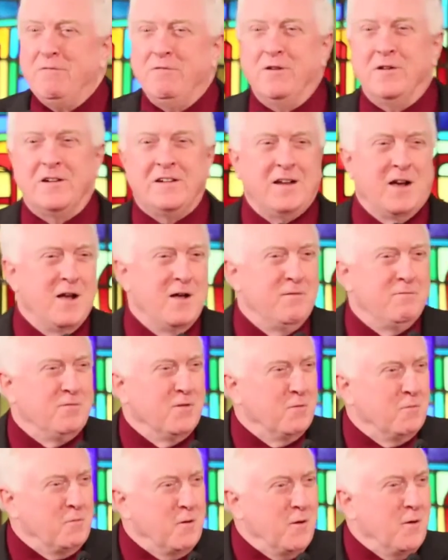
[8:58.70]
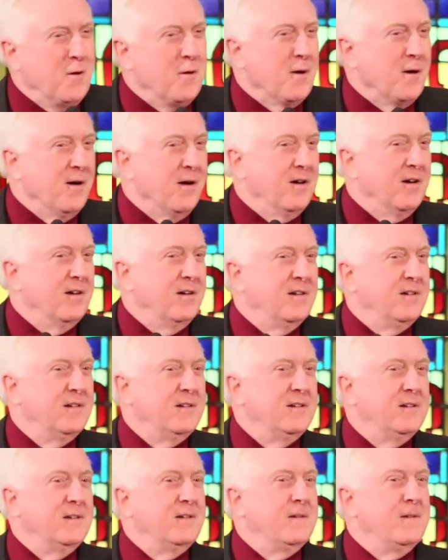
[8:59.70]
a time for war?
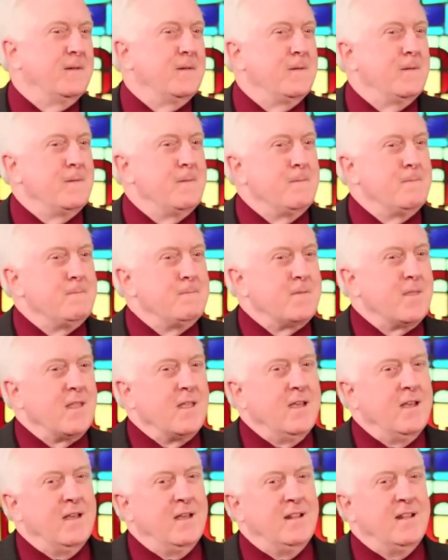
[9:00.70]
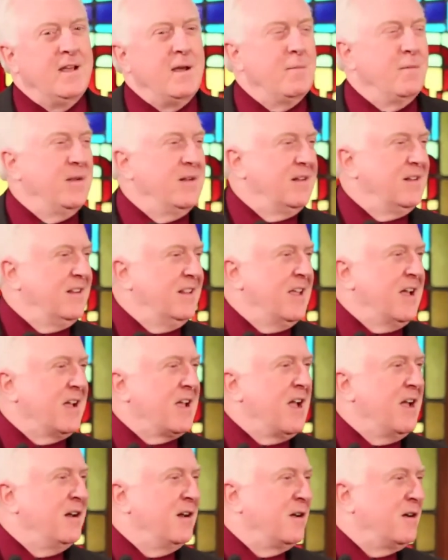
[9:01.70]
And that, that
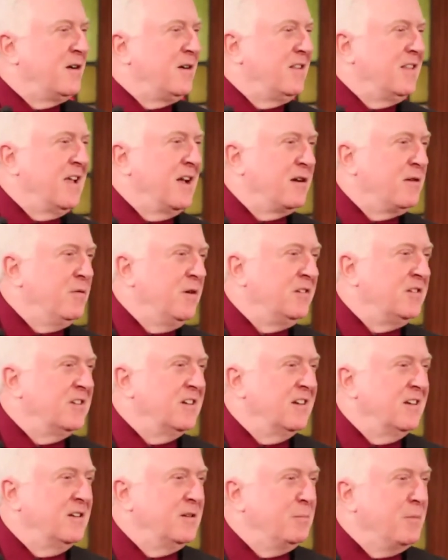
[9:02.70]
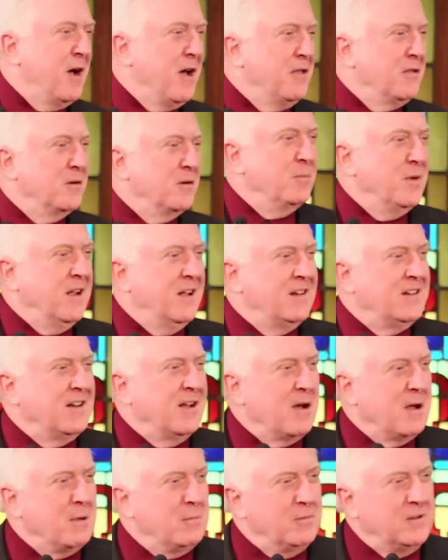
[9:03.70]
kind of that question has bothered at
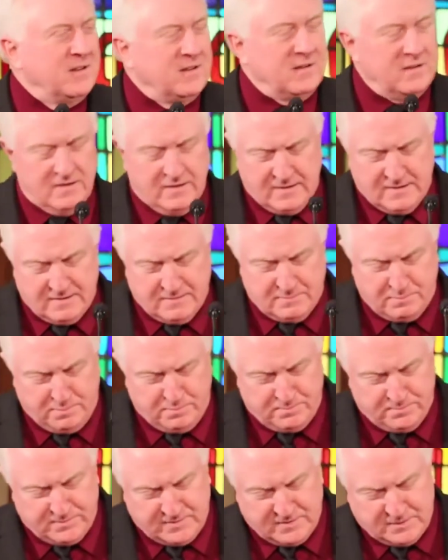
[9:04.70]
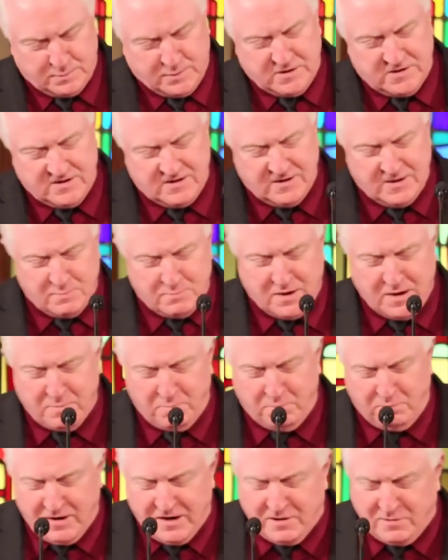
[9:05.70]
times, uh, especially in my
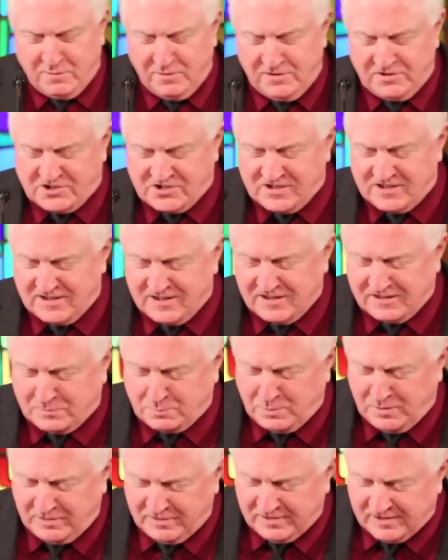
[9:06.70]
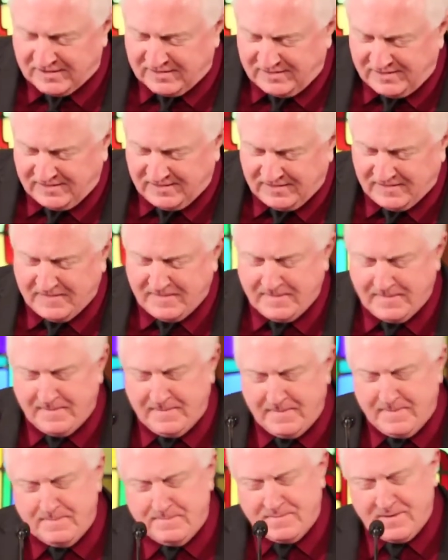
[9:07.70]
pre Christian experience,
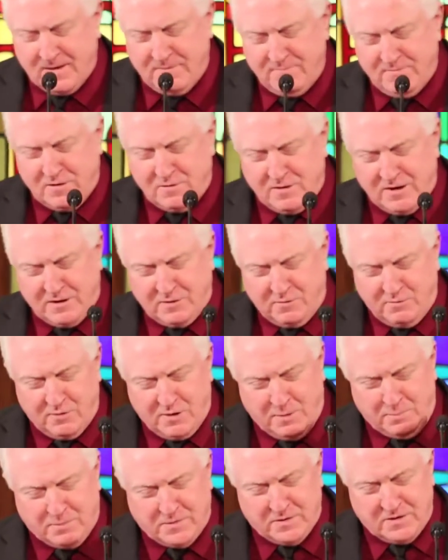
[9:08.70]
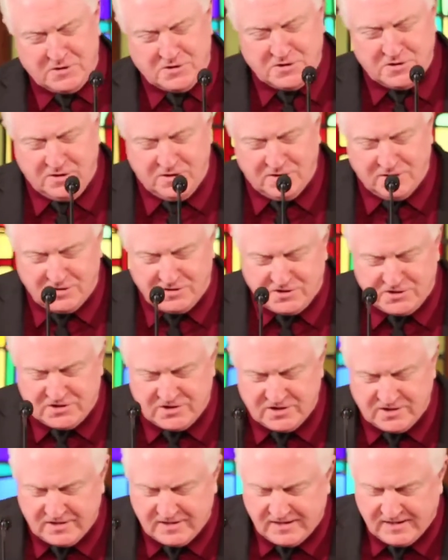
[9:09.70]
even though I grew up in a
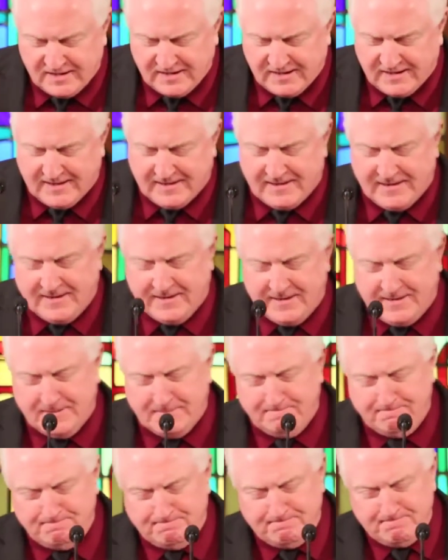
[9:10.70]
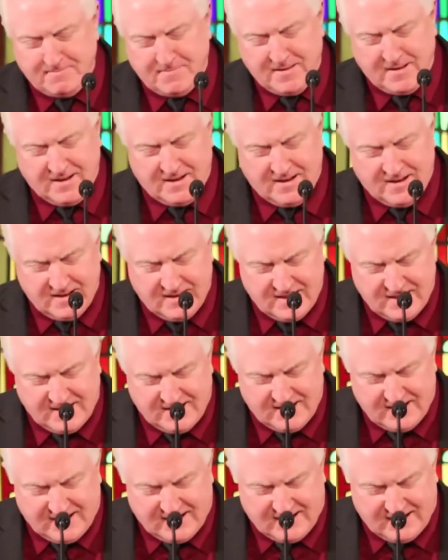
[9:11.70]
church. Um,
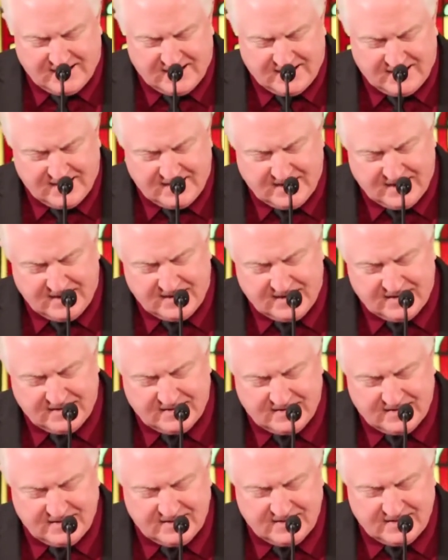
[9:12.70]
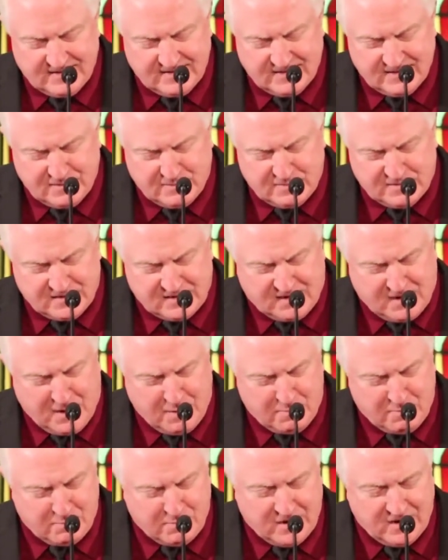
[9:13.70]
I. Uh, there was a
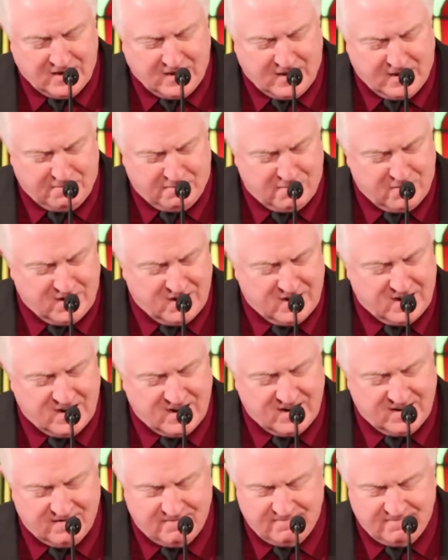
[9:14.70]
time in my life where I didn't